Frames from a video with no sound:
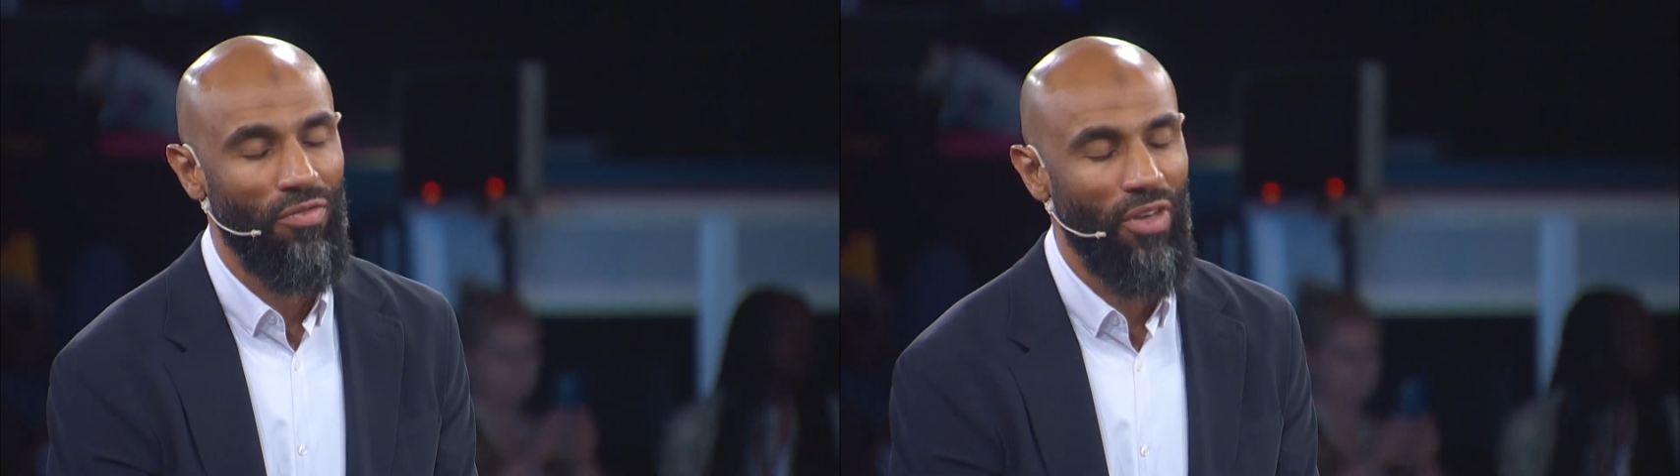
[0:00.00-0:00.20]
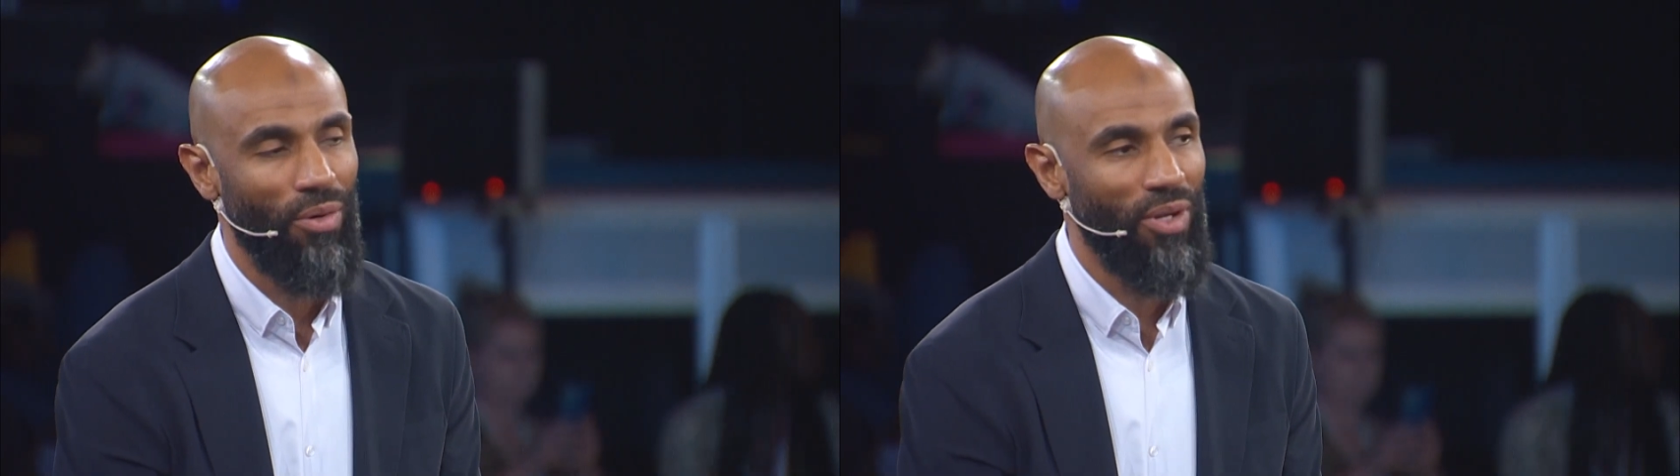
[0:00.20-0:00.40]

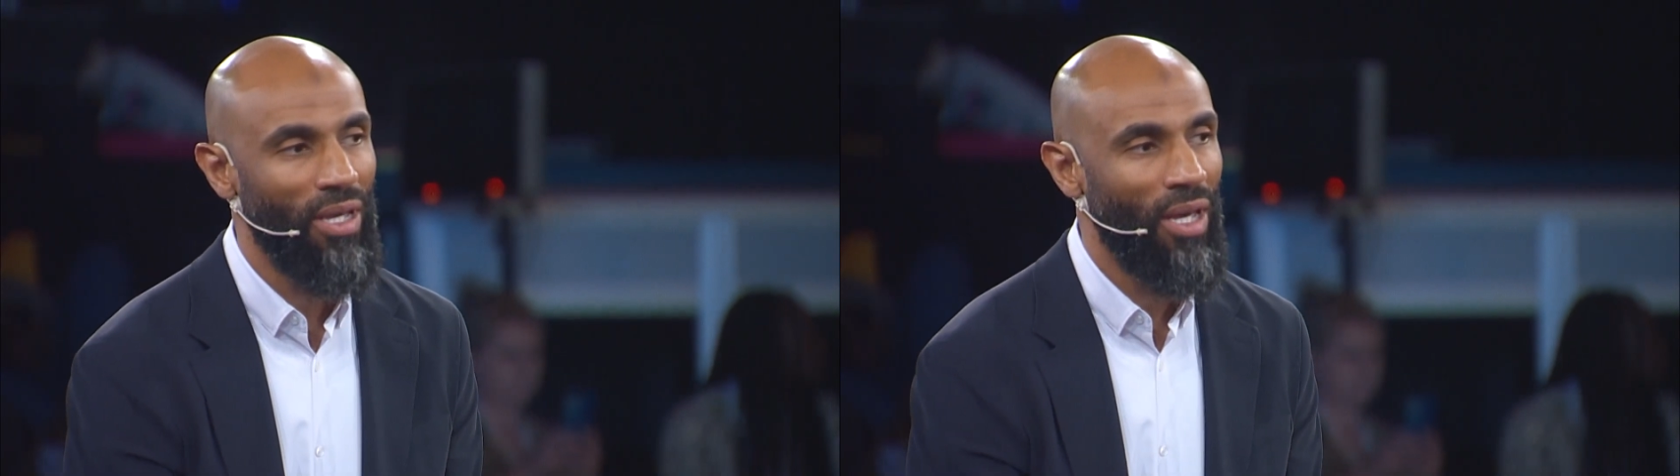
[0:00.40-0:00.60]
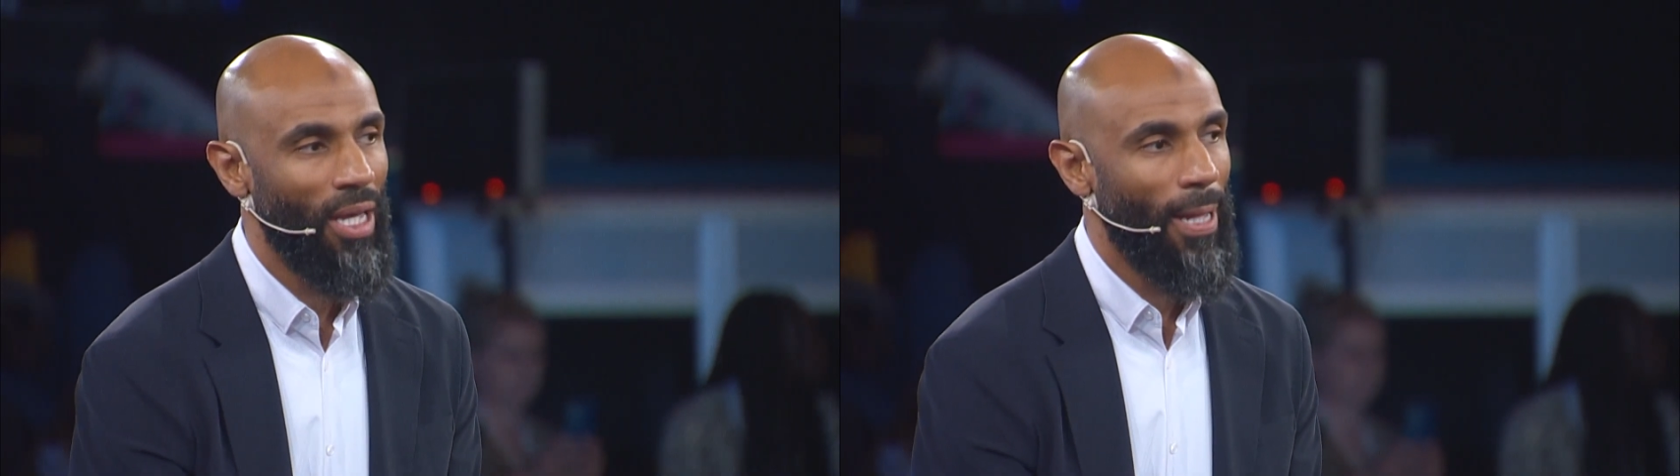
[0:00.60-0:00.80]

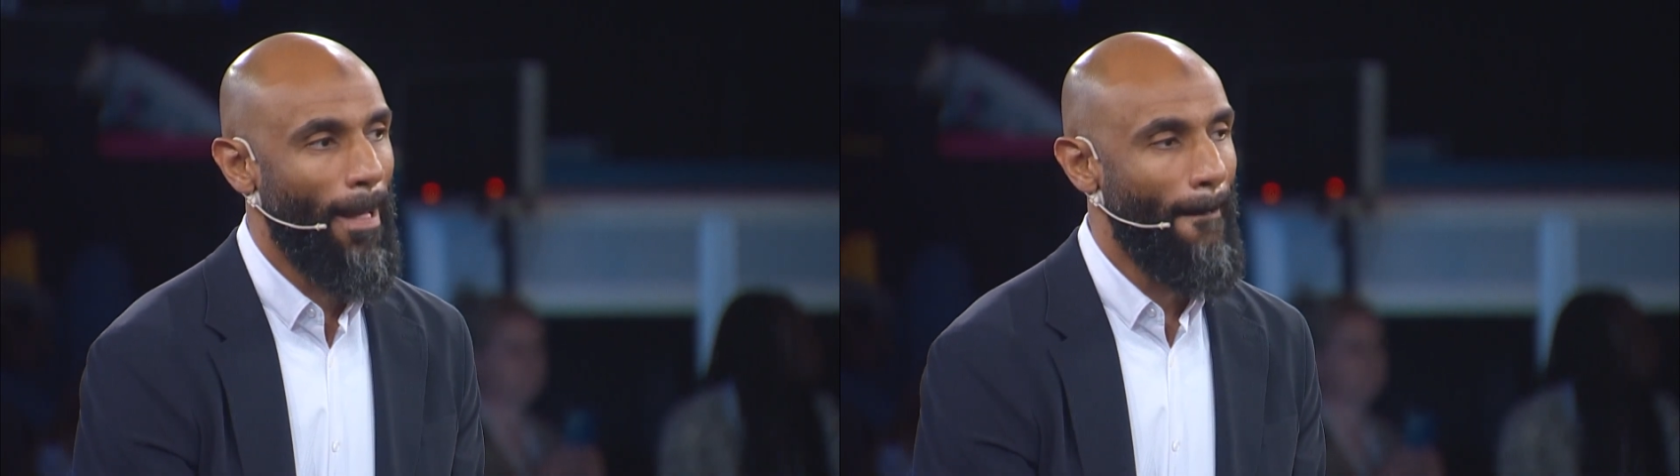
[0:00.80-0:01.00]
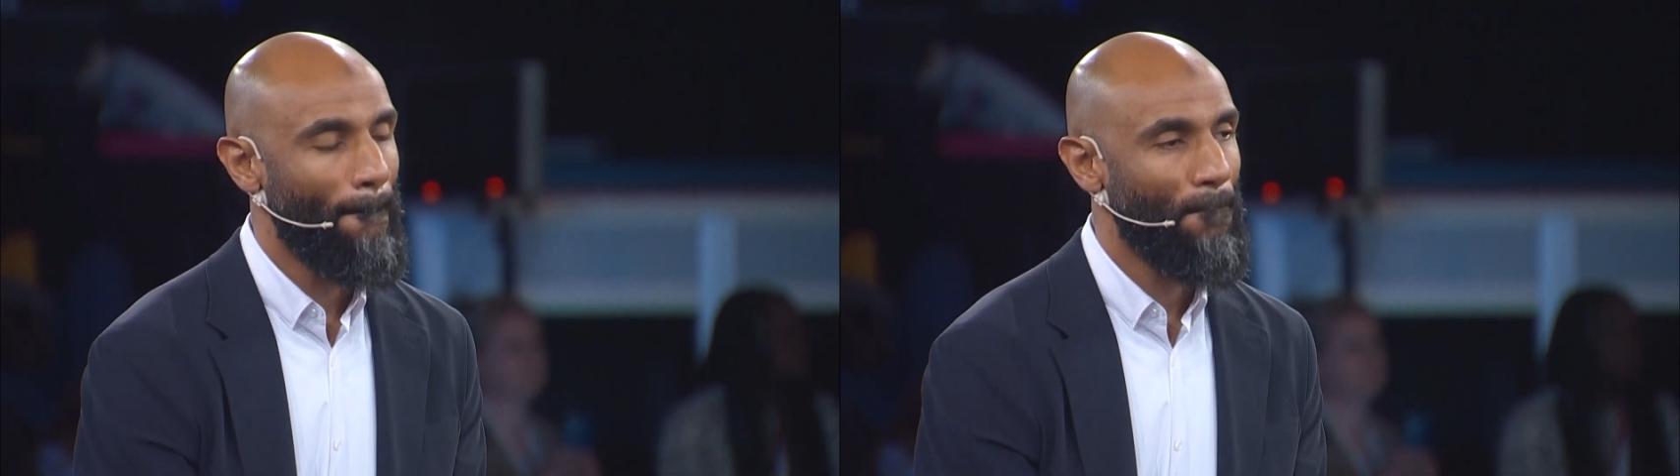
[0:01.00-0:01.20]
very
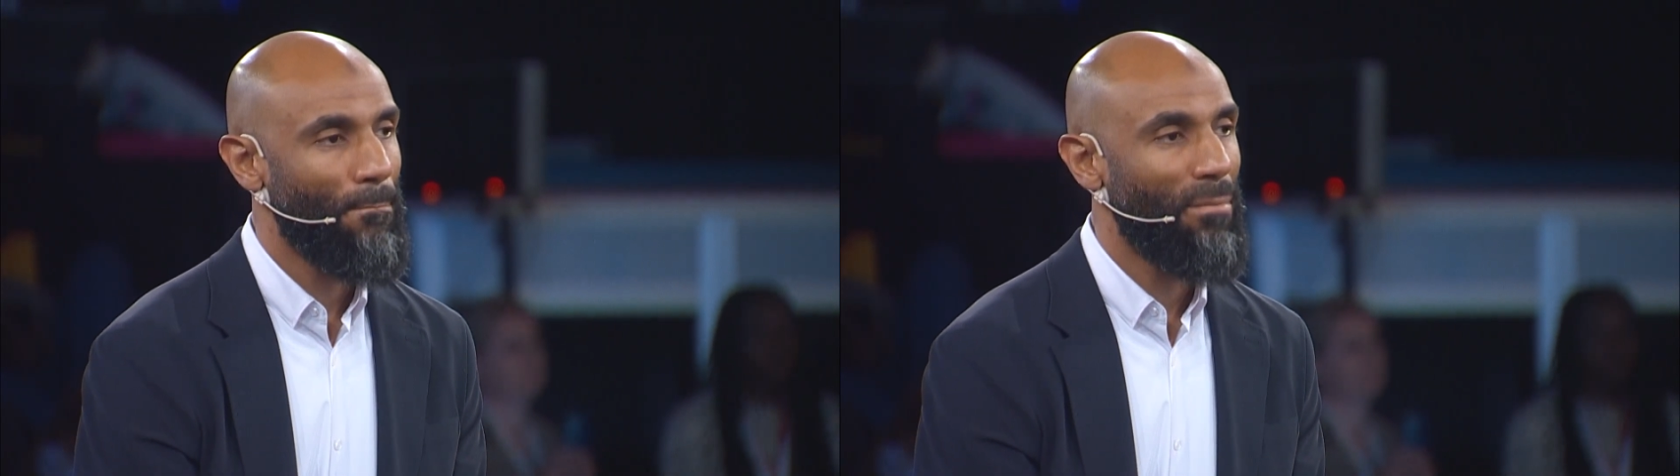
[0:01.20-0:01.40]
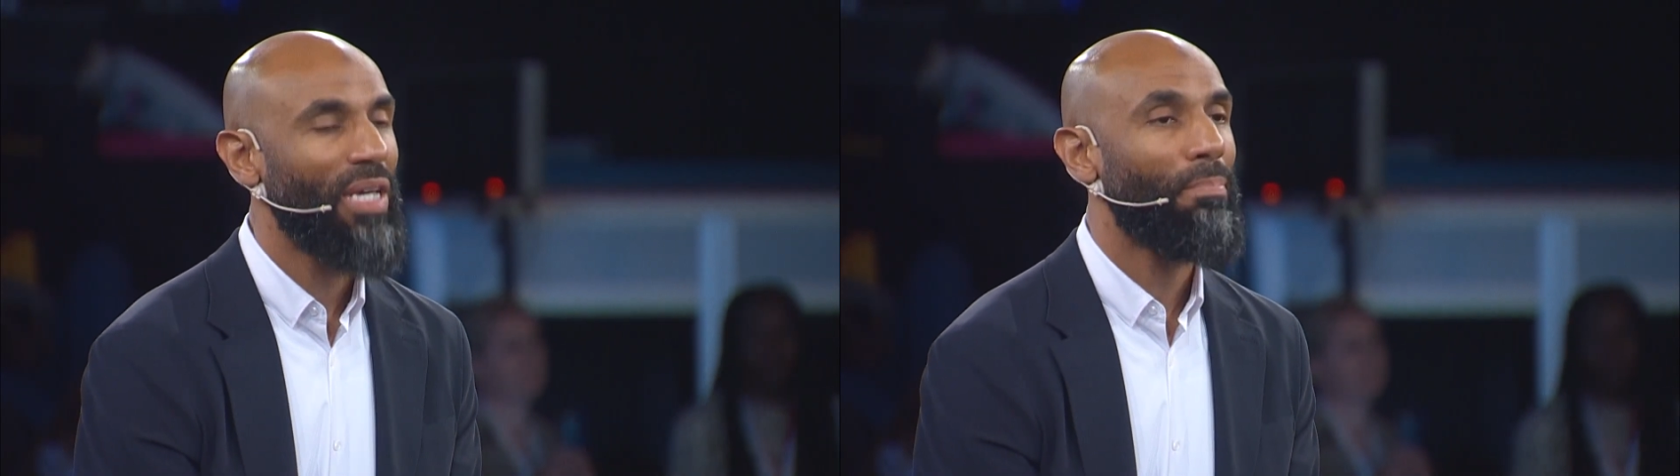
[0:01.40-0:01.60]

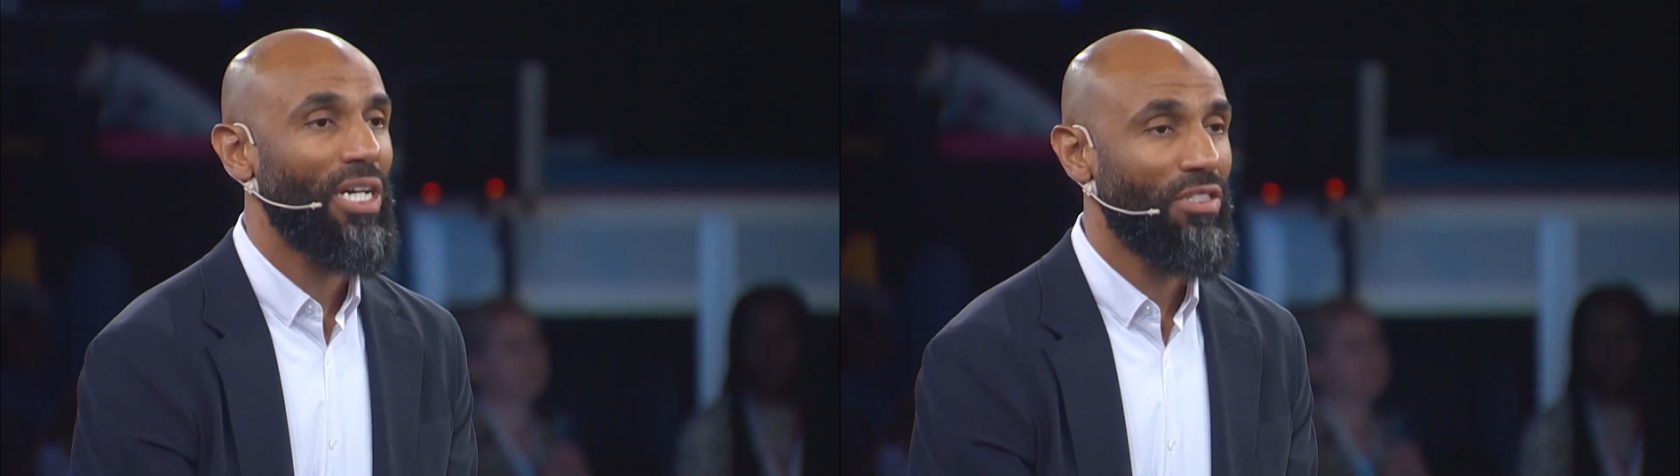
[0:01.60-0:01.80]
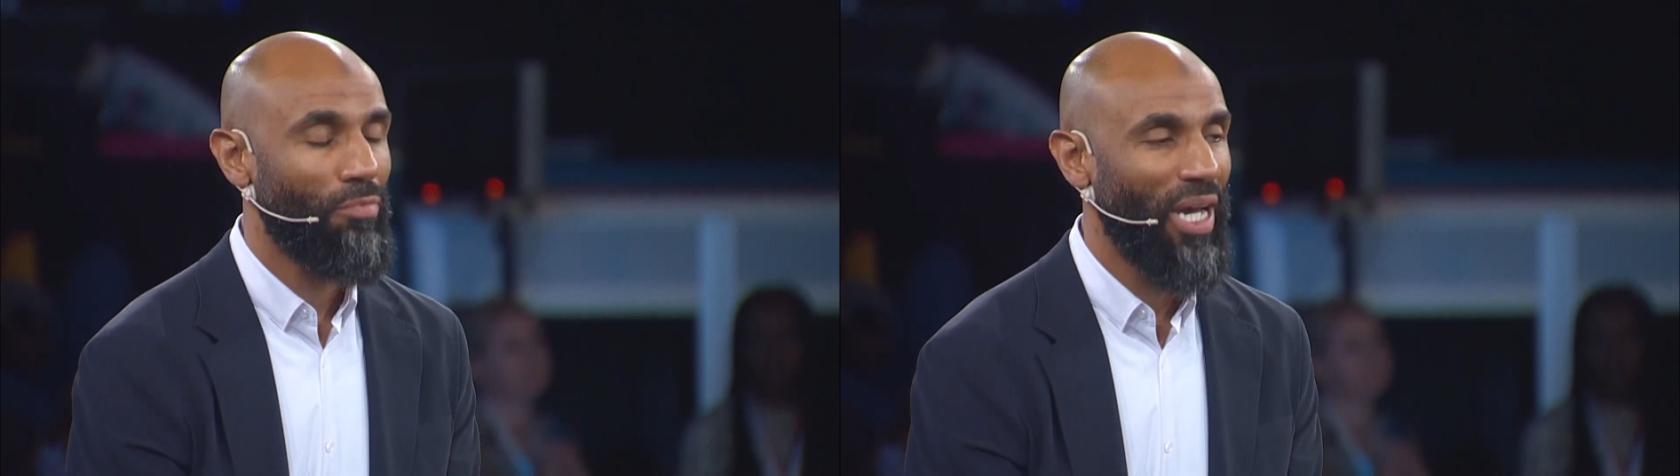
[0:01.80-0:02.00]
big
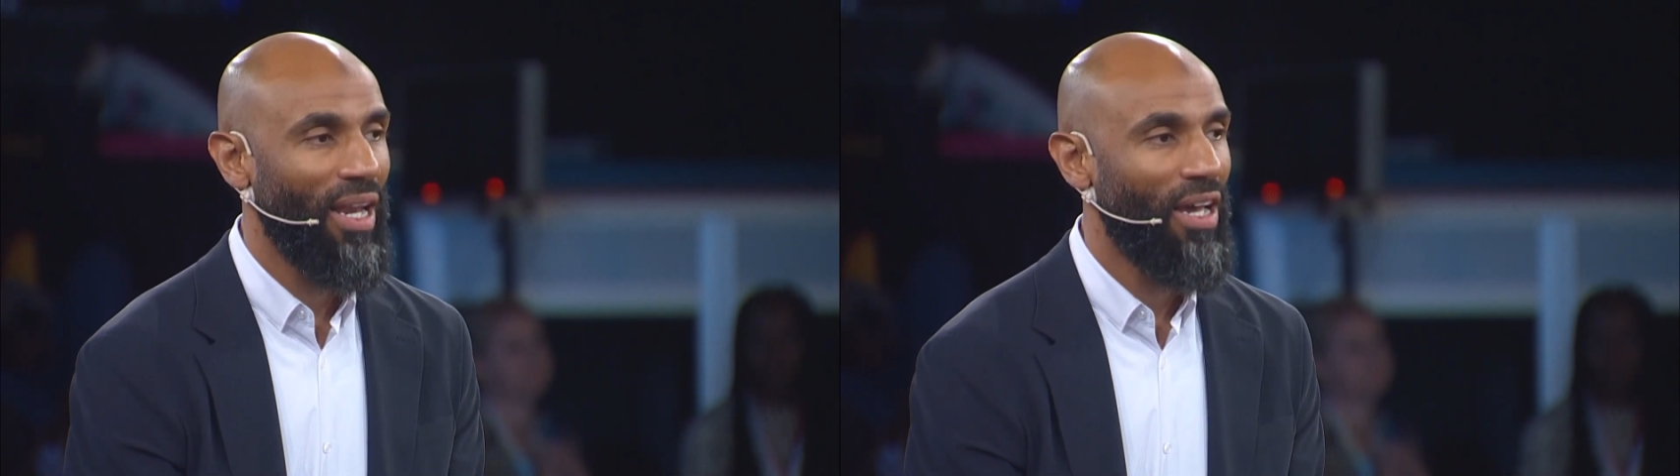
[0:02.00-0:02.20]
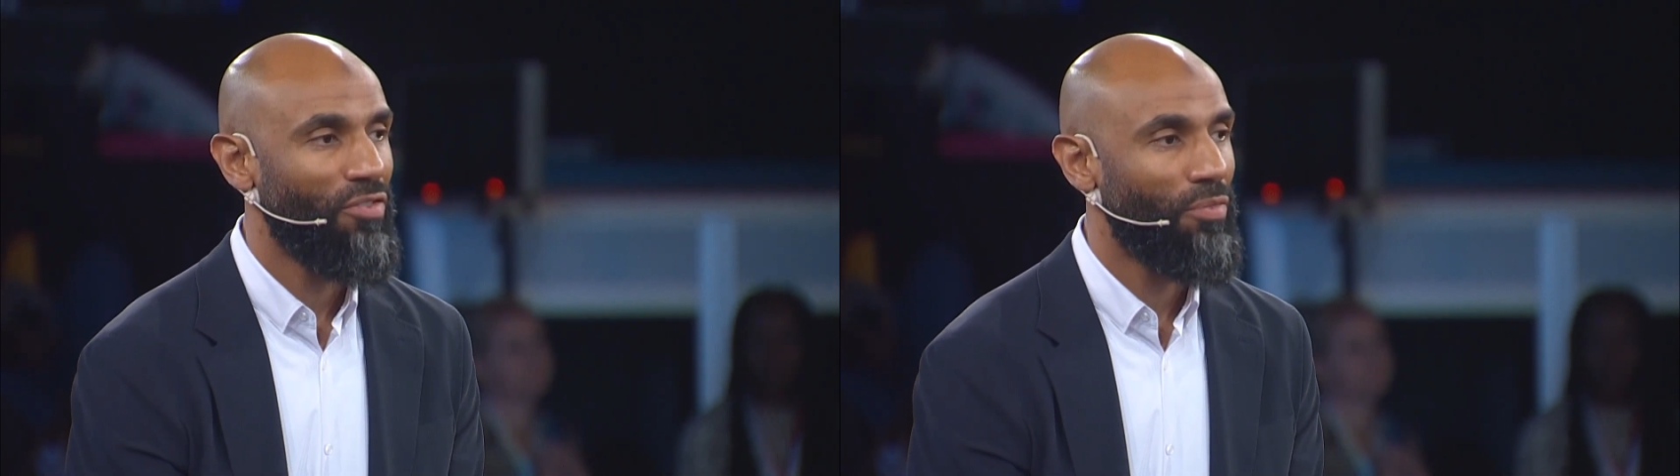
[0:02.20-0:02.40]
part of my
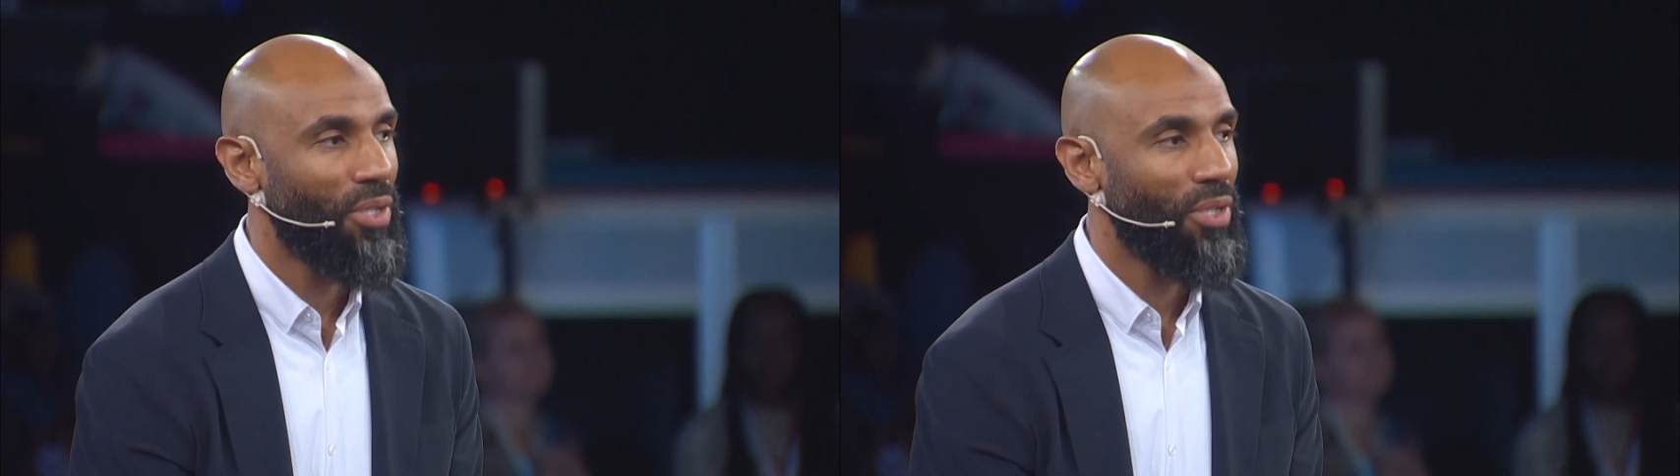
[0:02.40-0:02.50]
life.